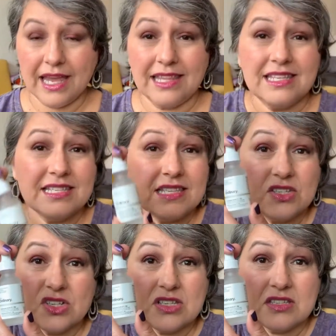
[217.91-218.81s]
and this is
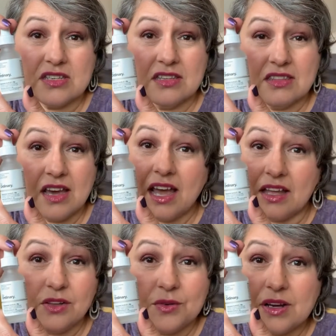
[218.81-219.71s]
just the
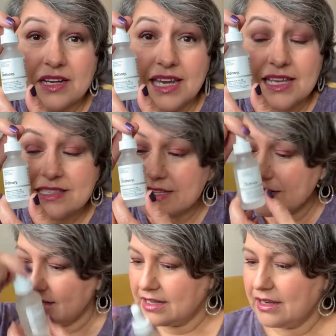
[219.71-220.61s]
hyaluronic acid.
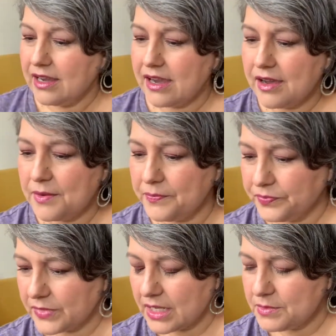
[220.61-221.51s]

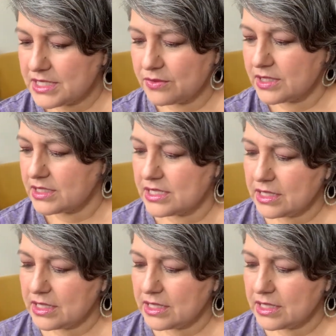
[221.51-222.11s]
Let me see what it says.